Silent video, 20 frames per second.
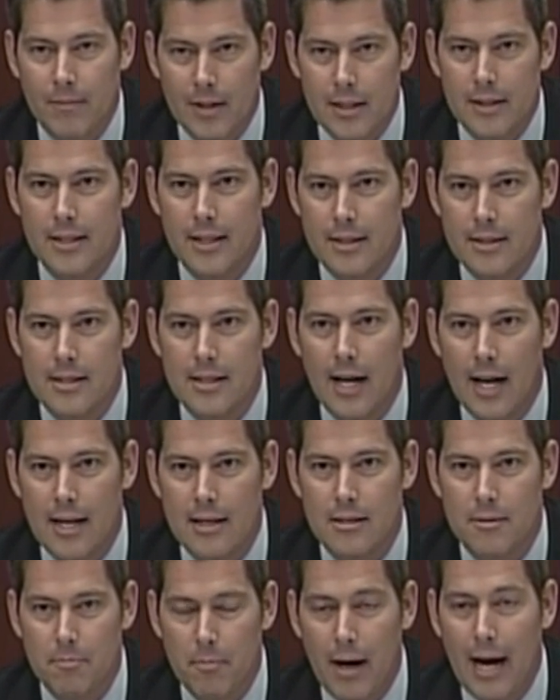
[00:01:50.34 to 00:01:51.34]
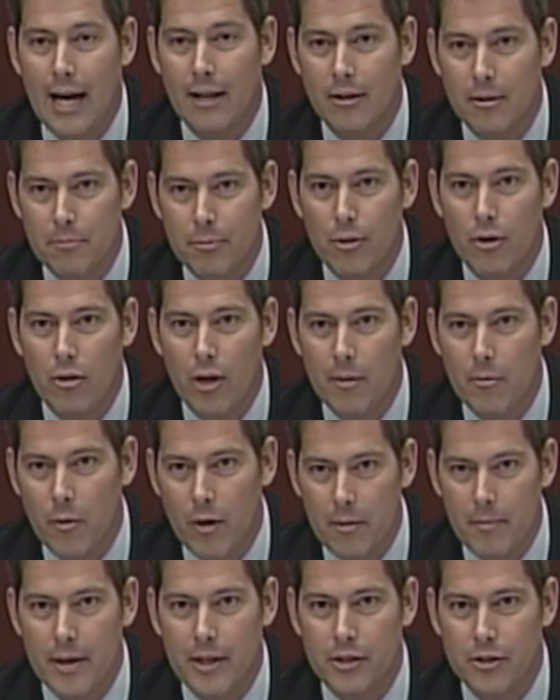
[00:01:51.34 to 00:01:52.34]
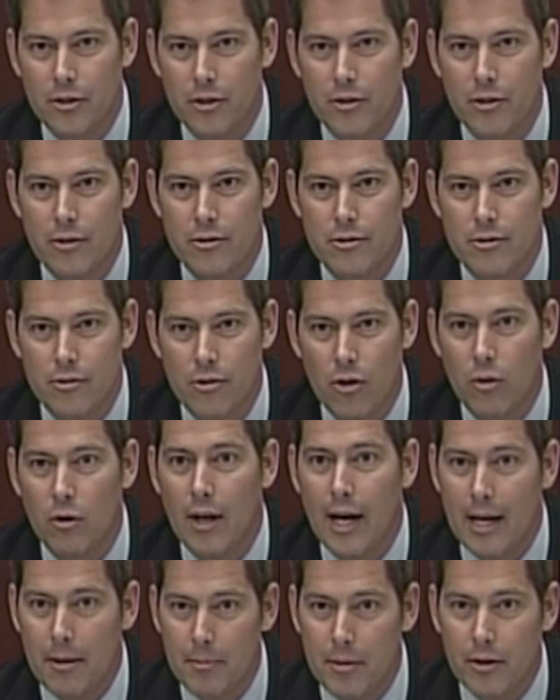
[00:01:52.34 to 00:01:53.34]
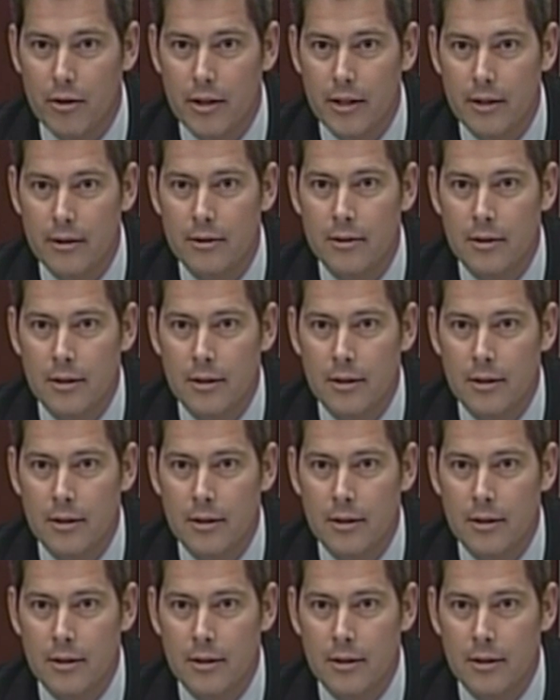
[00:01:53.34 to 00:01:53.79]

tick size pilot program, we want to make sure there's no liability.